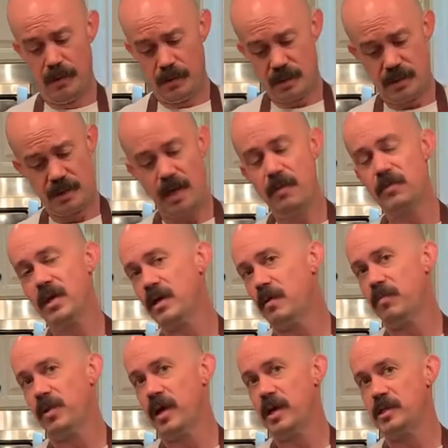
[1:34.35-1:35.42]
Same thing
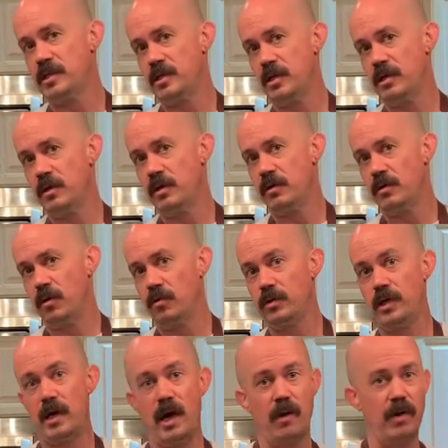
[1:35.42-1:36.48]
applies here,
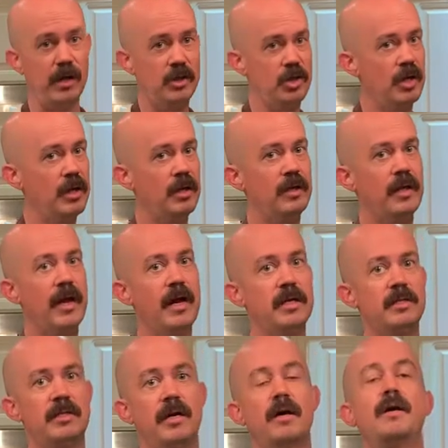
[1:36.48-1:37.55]
only how I cheated
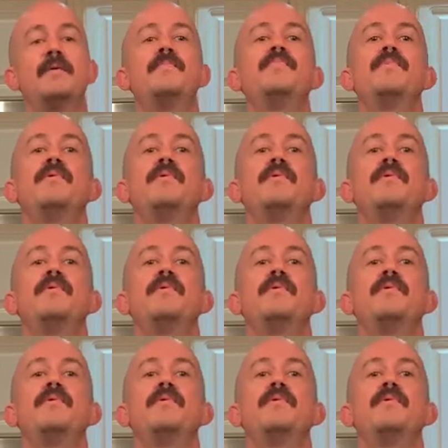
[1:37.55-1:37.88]
last time